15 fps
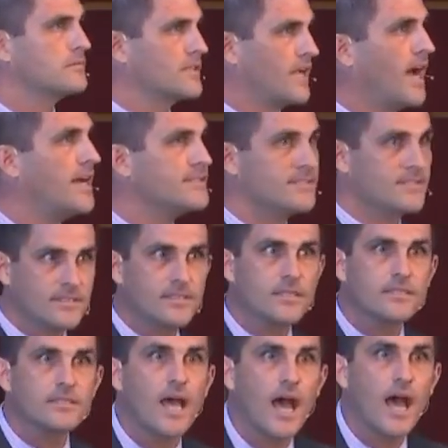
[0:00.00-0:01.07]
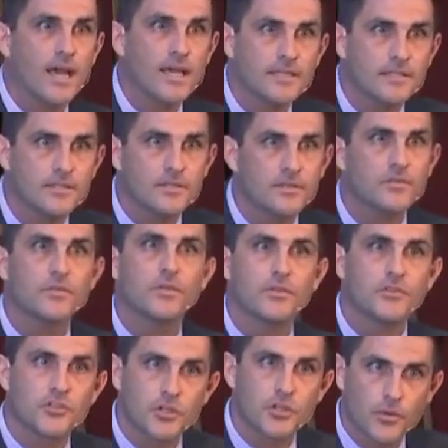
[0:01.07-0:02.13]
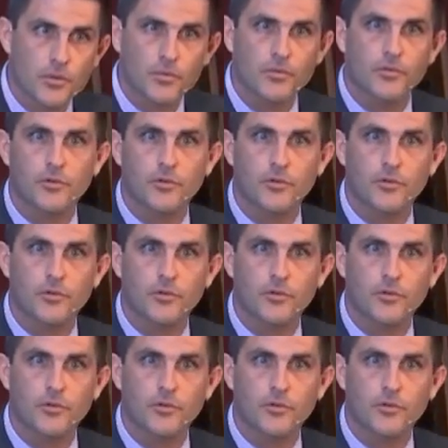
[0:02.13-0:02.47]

God designed the church.